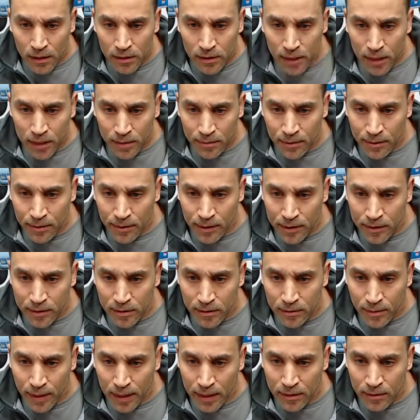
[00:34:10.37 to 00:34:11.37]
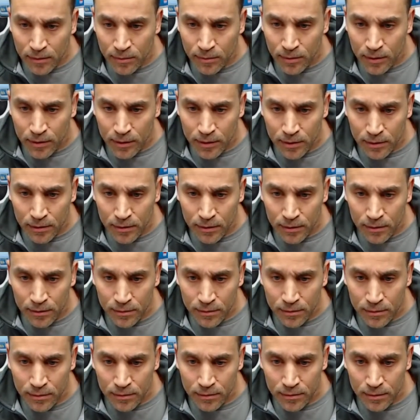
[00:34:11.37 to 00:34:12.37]
Generation vegetable, it's
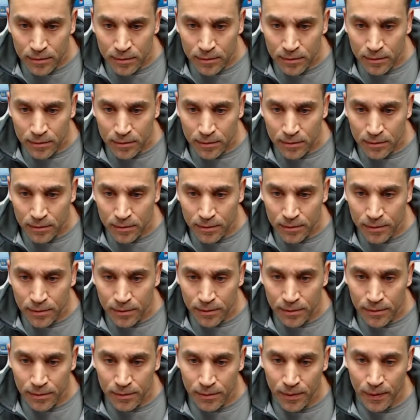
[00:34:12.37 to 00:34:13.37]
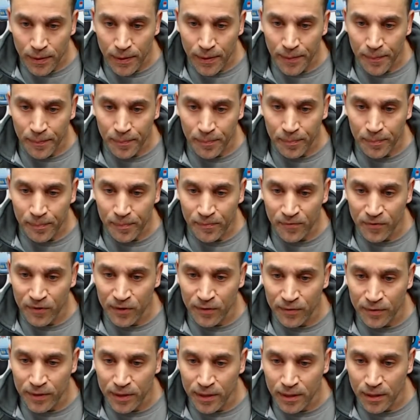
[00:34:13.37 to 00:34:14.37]
gone.
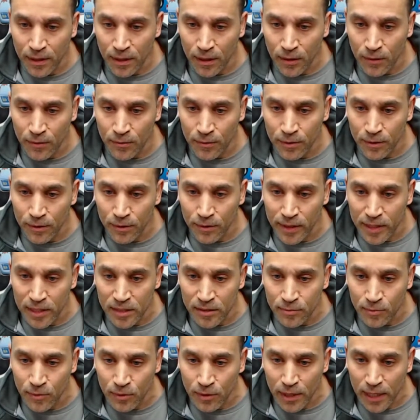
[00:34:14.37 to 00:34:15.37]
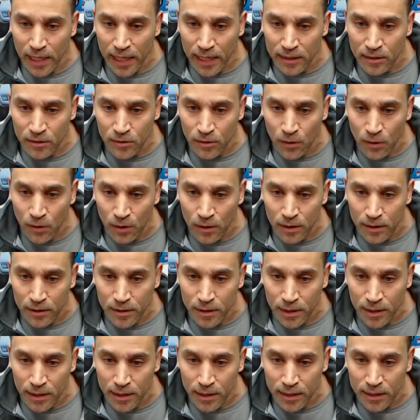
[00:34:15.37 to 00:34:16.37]
Filthy coat. The grease will catch all the
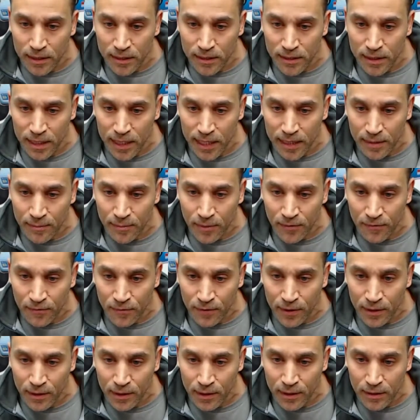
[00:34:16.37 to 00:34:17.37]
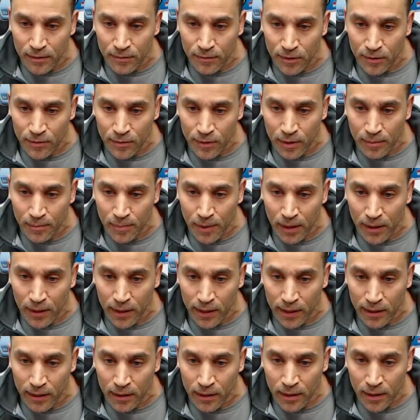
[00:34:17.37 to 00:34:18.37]
dirt and sand before it can ruin the
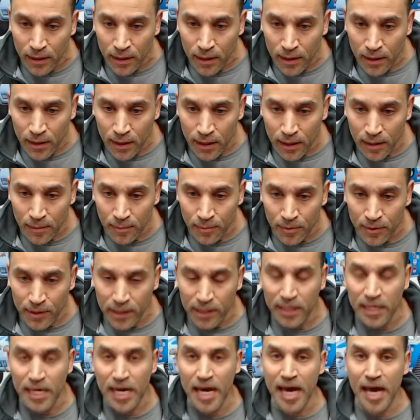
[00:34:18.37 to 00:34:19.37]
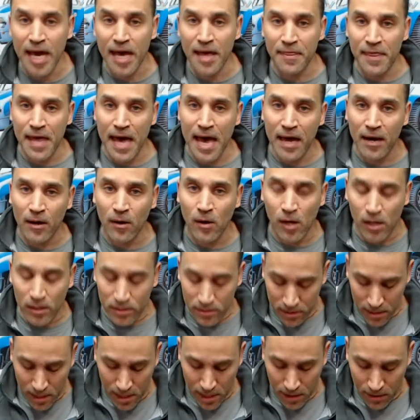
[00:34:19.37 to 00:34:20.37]
bearing. Yeah, that
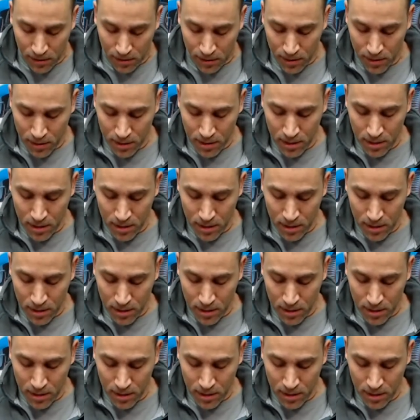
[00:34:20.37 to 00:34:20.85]
also.